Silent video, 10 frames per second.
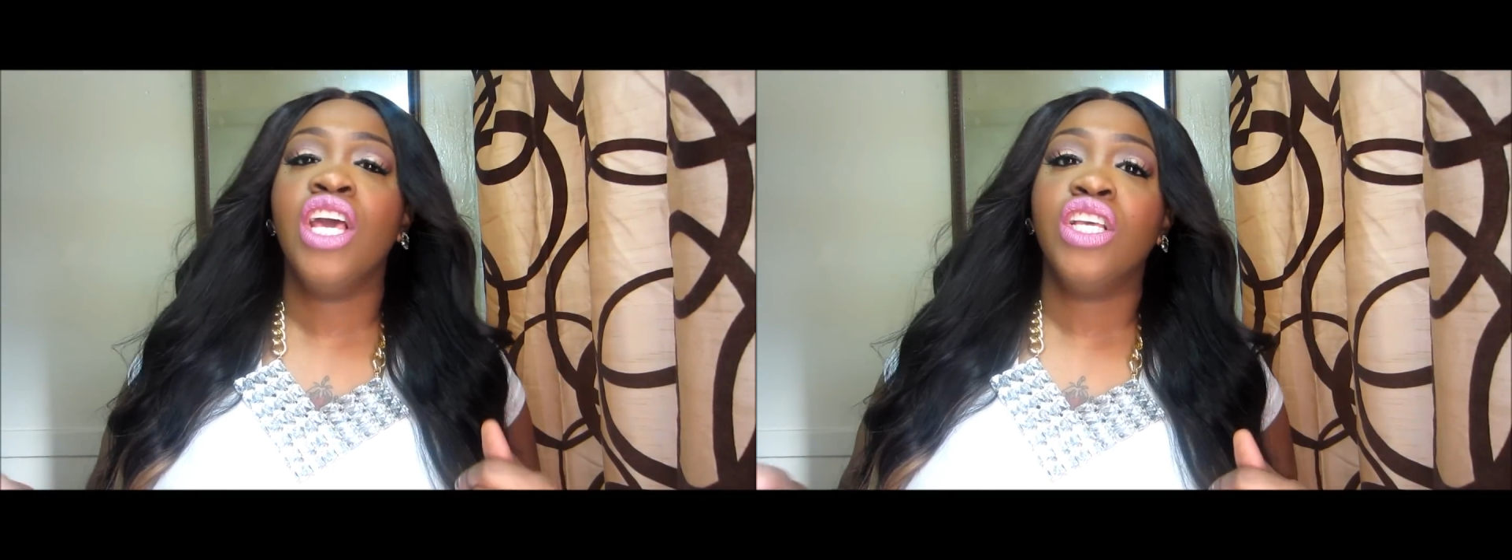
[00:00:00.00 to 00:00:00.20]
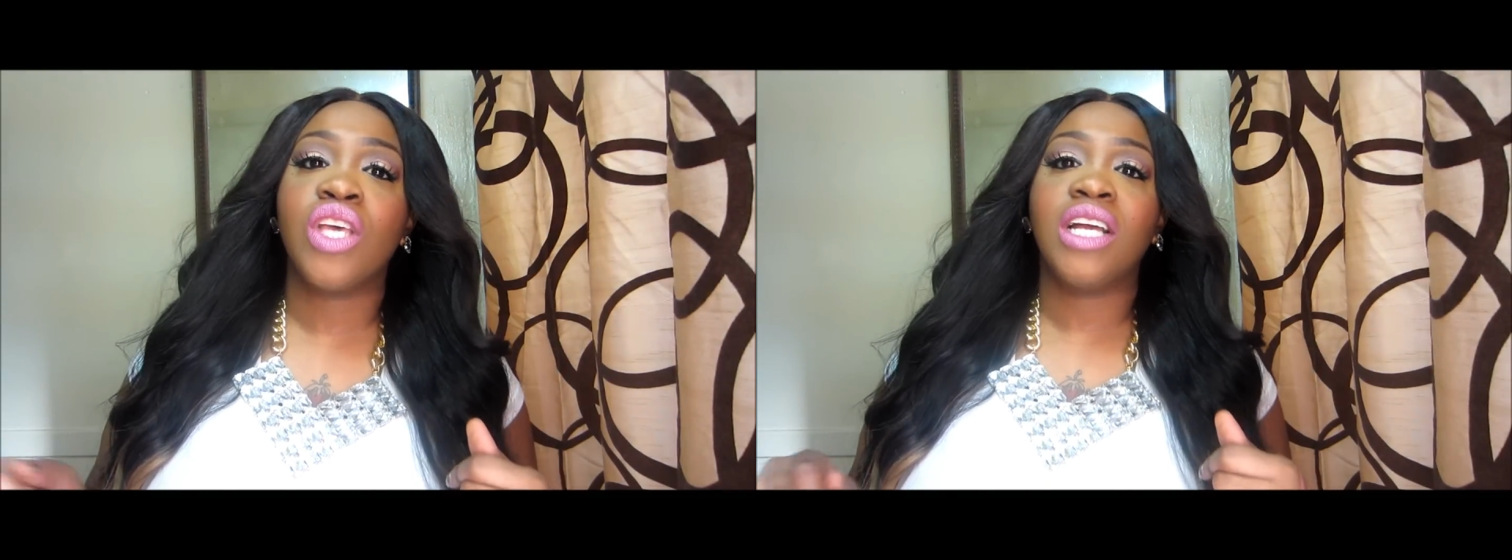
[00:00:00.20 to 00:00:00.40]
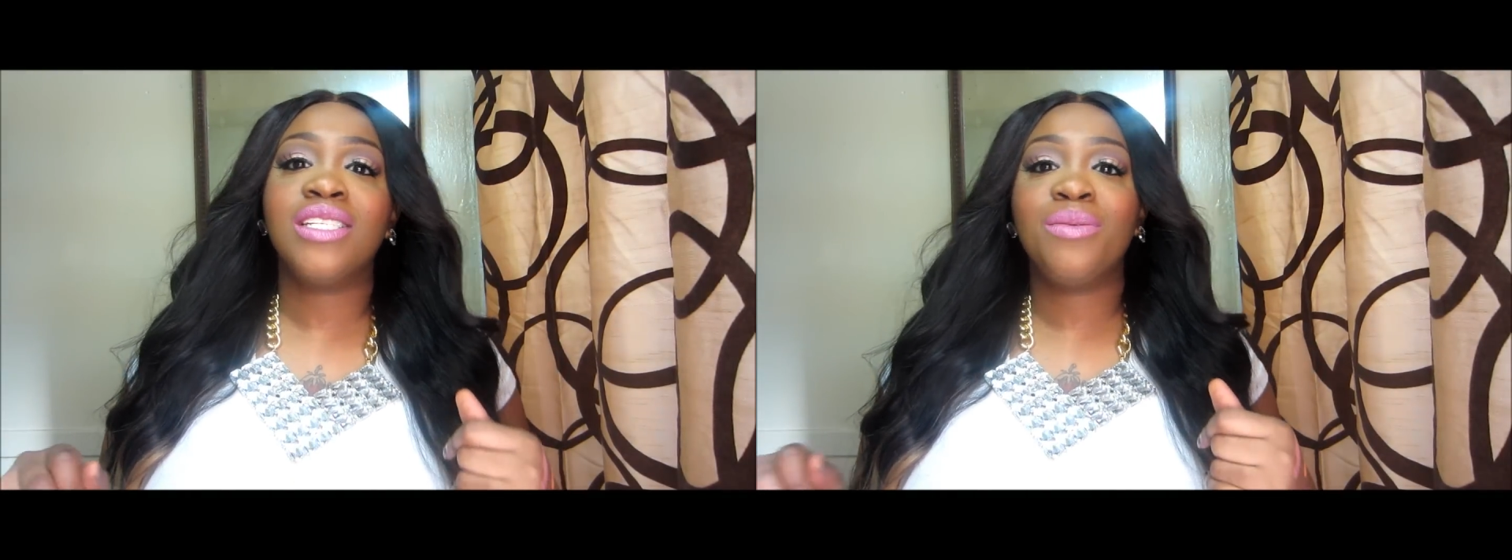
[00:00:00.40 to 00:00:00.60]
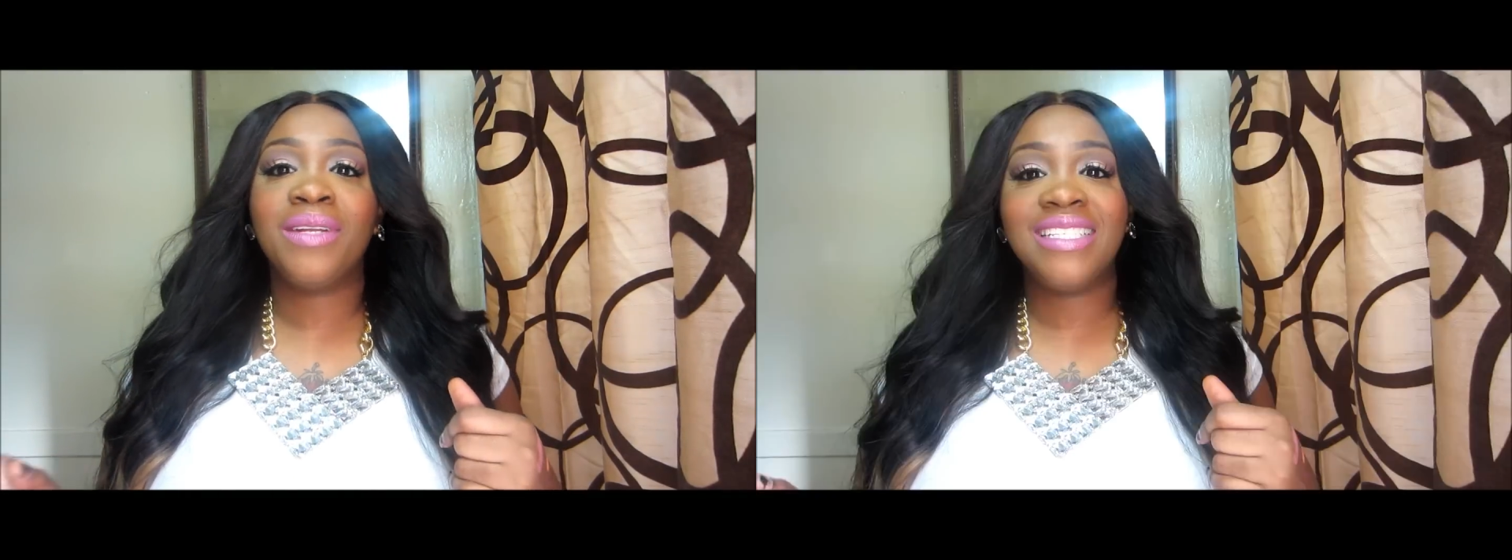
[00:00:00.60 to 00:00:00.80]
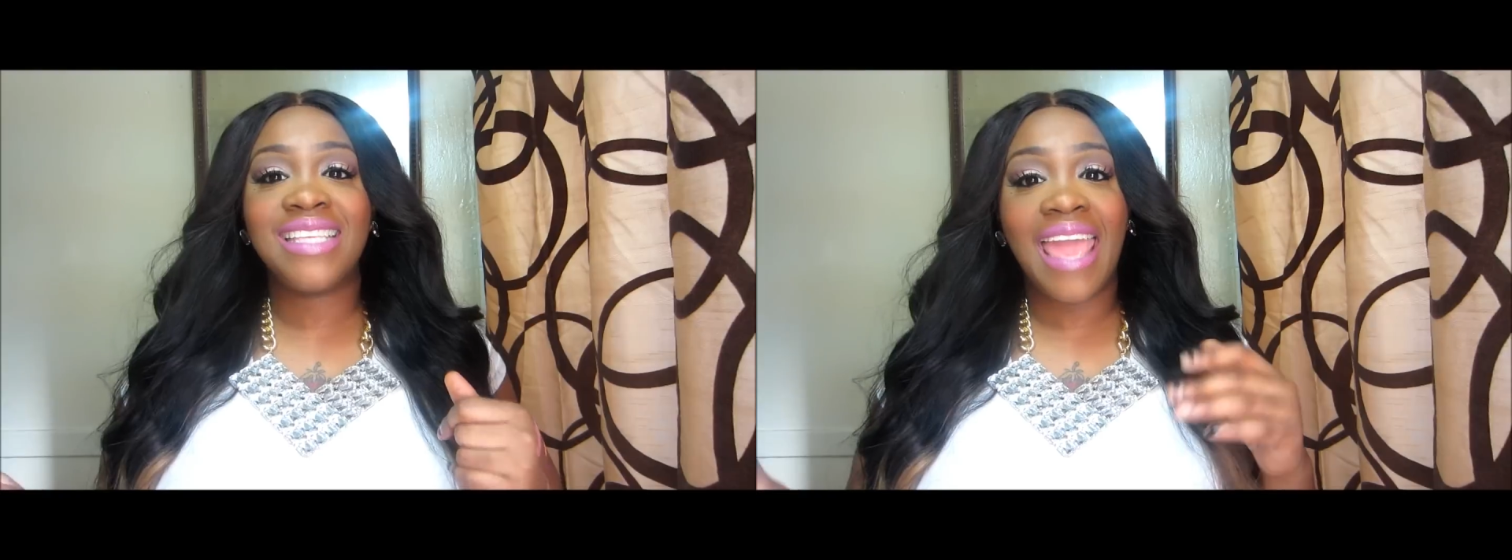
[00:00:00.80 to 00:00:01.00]
So I just want
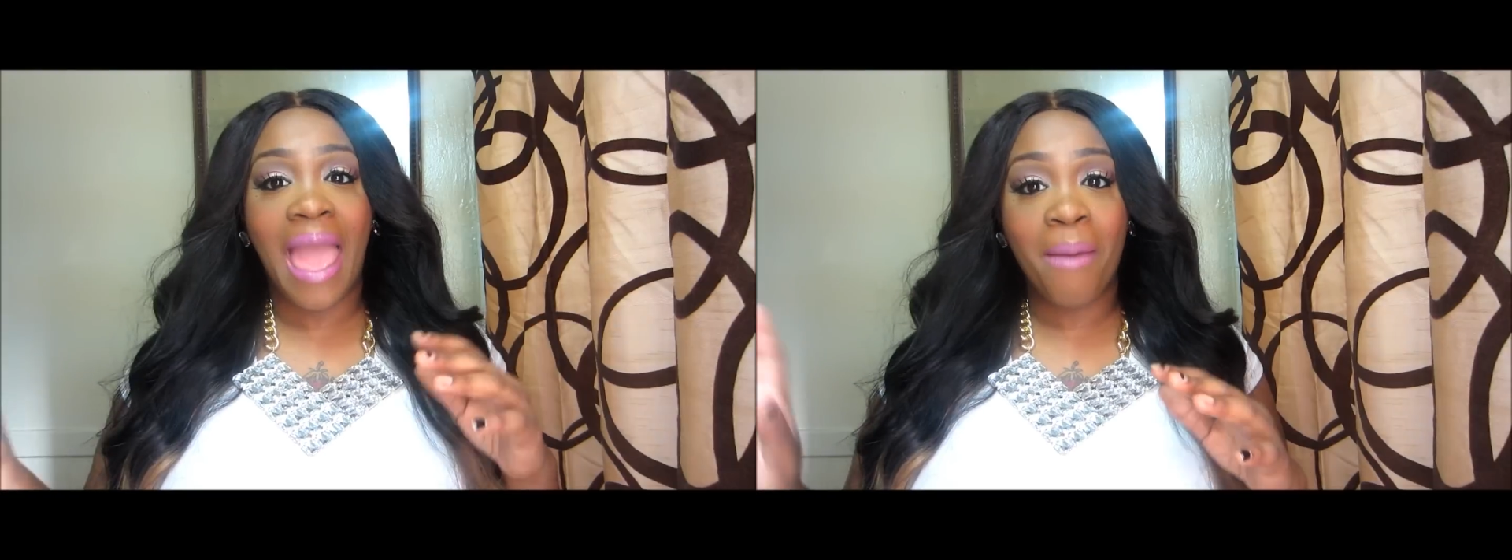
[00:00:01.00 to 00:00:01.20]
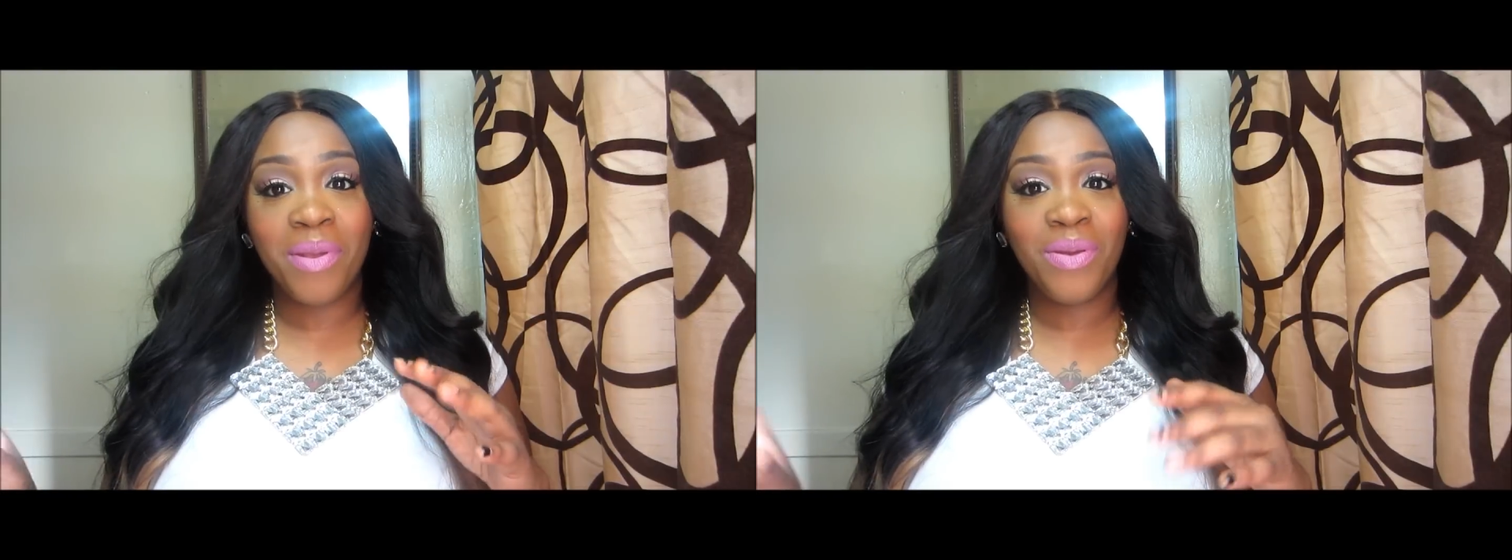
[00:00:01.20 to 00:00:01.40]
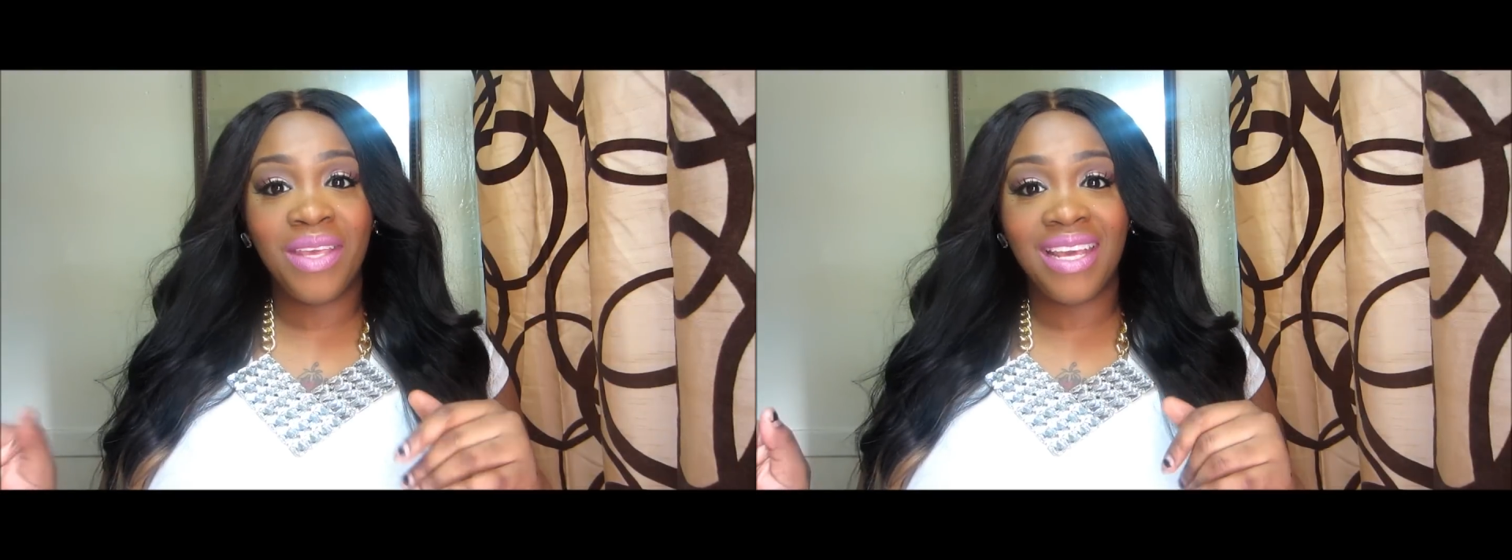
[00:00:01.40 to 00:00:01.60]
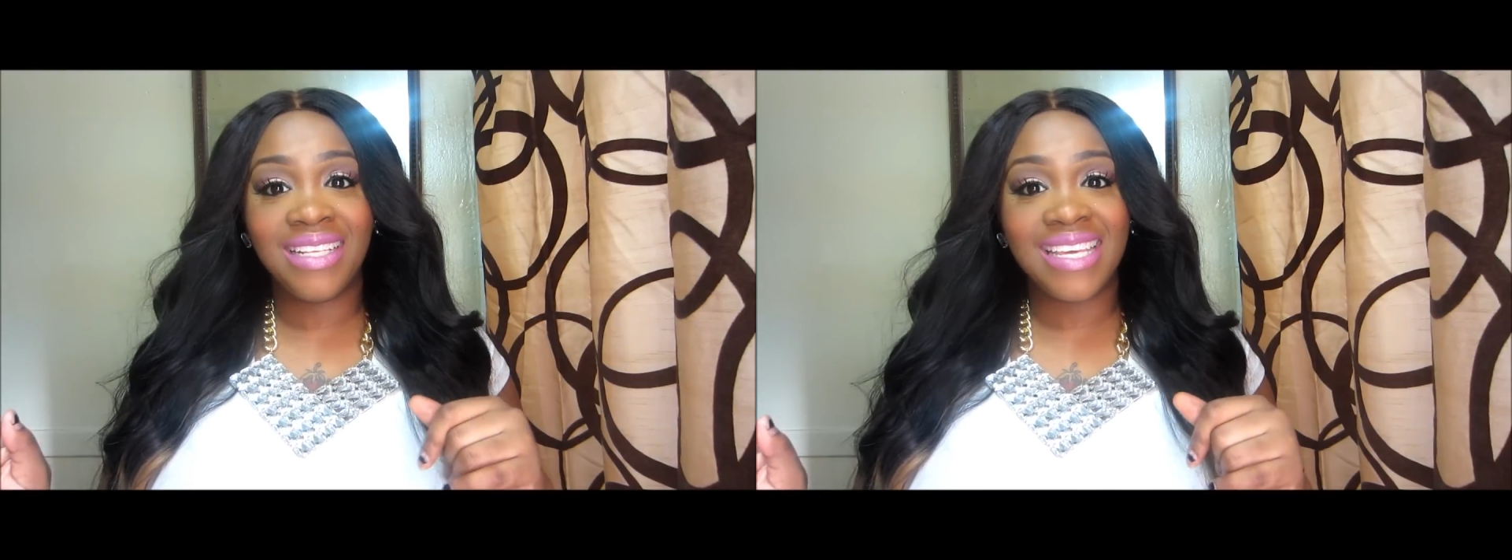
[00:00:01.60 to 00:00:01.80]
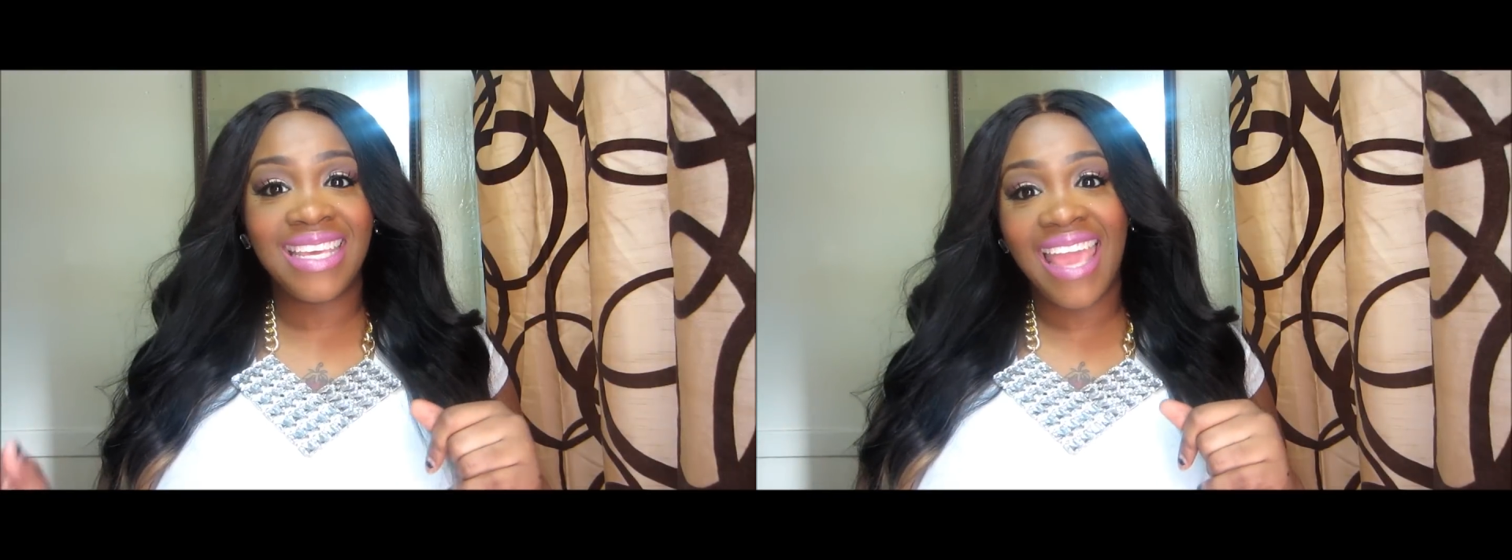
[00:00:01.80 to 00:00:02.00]
to say Happy New
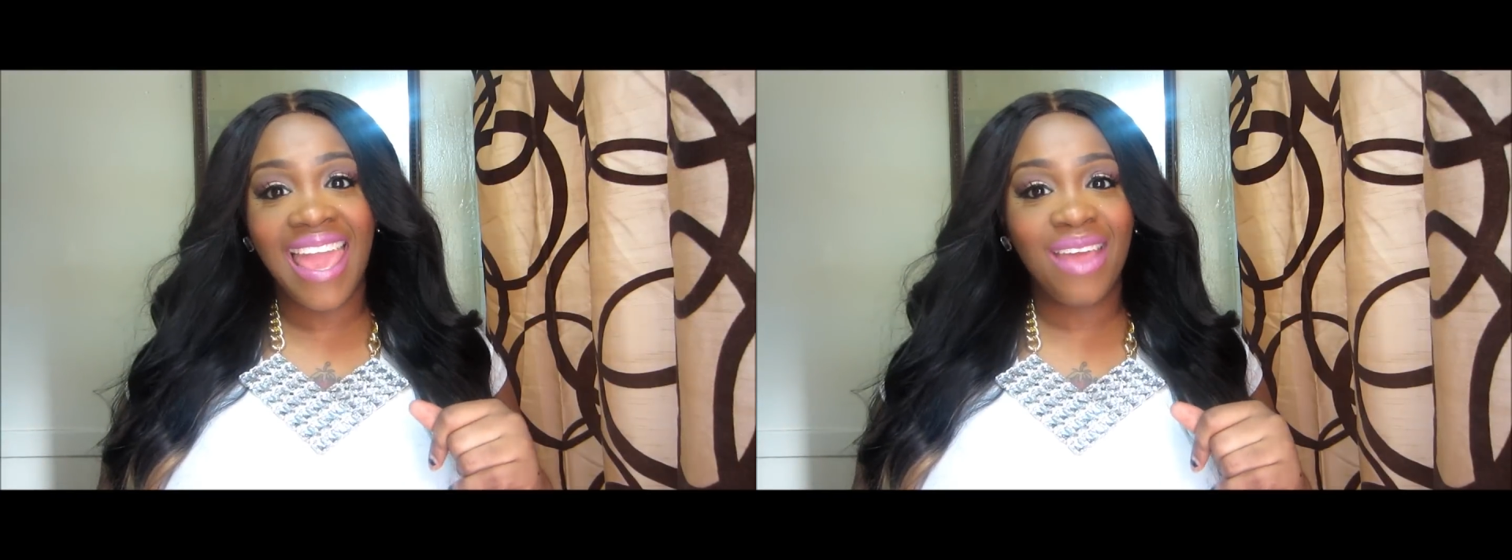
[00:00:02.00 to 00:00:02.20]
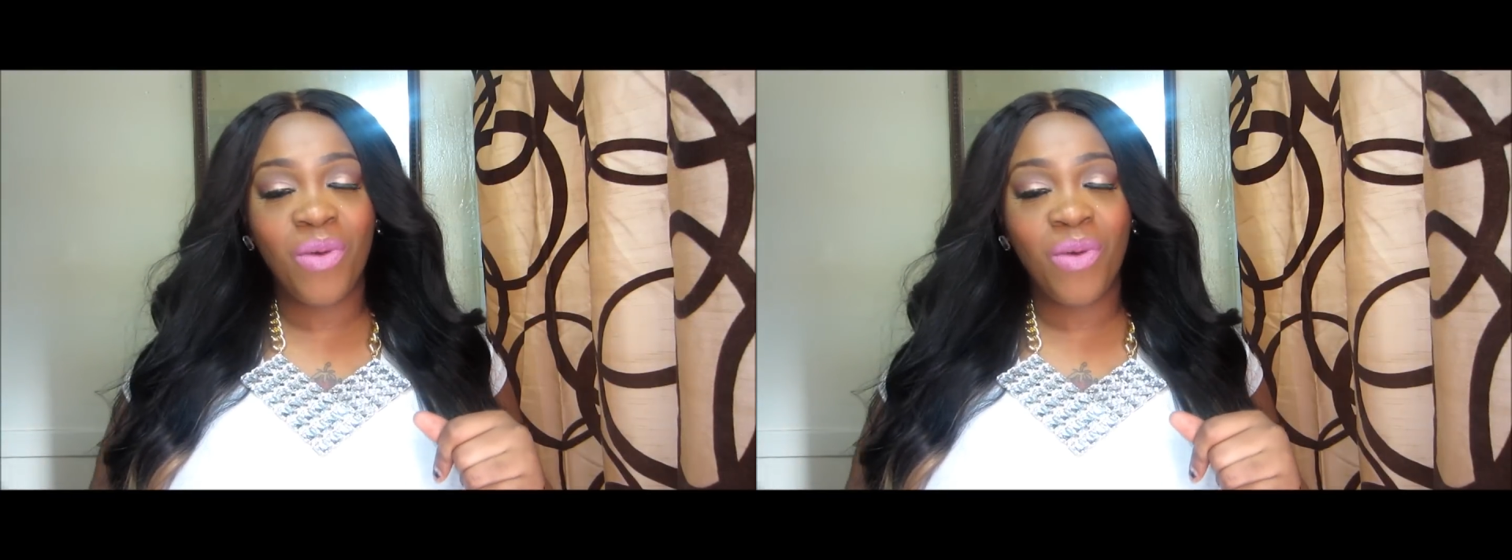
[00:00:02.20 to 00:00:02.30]
Year's again.